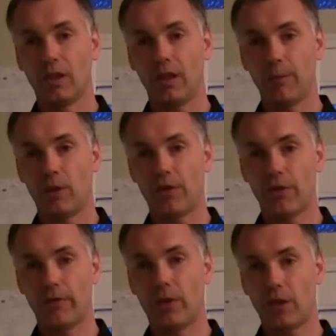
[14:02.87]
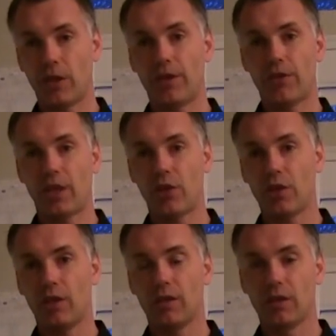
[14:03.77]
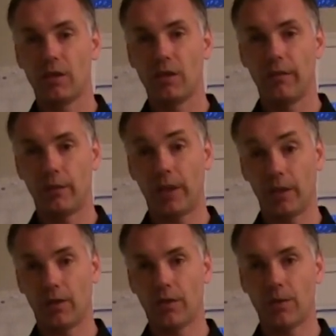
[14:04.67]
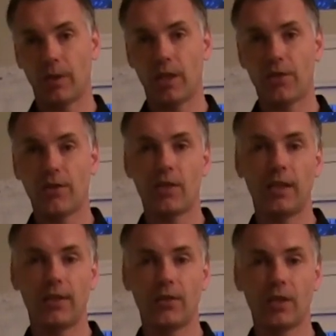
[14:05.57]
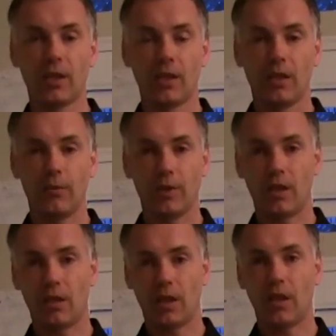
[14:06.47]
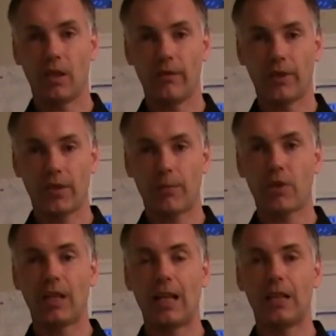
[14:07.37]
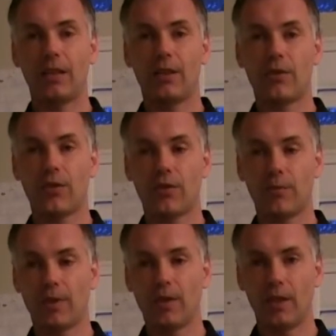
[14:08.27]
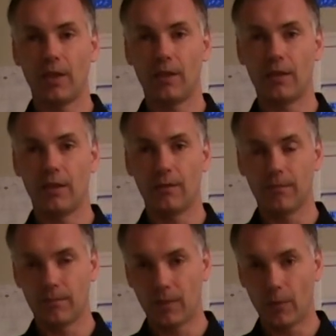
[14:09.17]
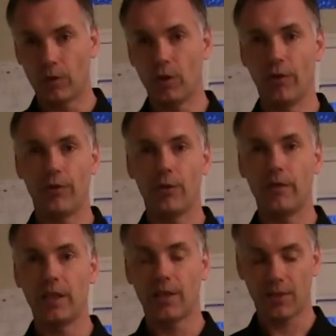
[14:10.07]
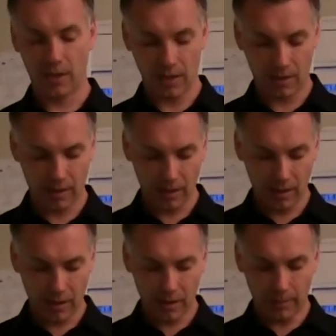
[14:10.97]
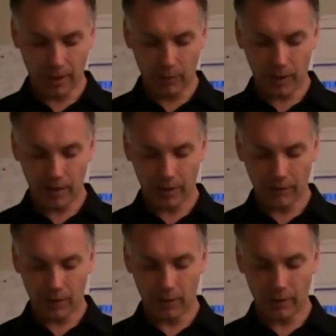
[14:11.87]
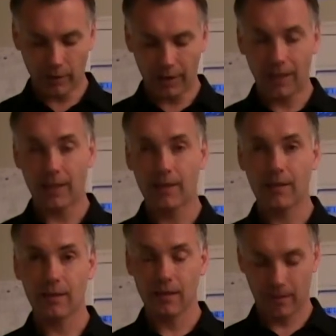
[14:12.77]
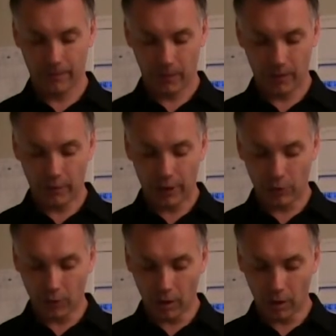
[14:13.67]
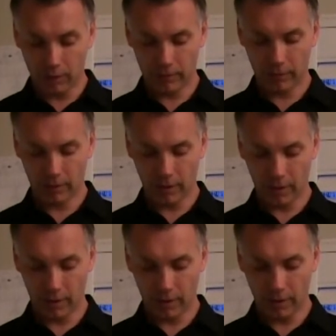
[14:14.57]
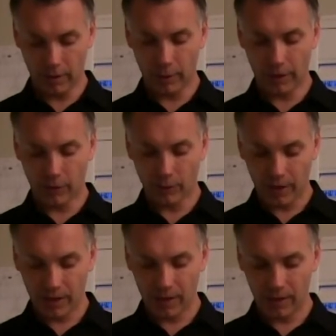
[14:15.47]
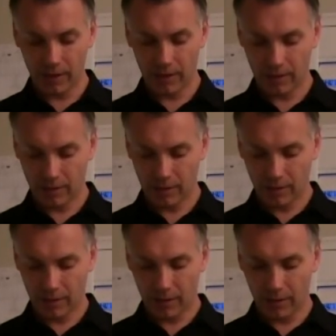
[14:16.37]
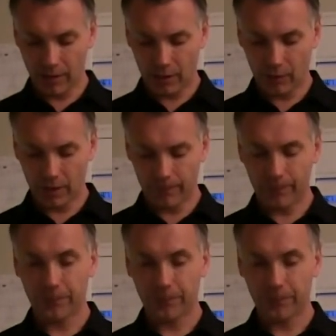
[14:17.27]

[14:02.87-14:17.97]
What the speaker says: And because the virtualization, if you're writing DOS applications at least, you get a lot of exception handling in the system, and that would go through the VXDs. And by creating something called DirectX, DirectDraw, Direct3D, etc.,